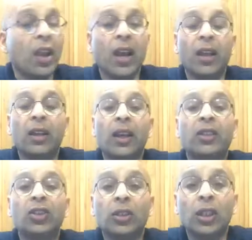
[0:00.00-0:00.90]
And
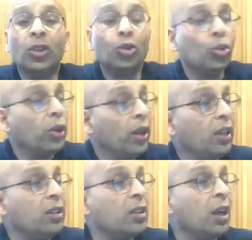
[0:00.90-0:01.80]
it's done to
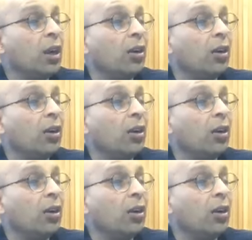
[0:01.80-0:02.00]
release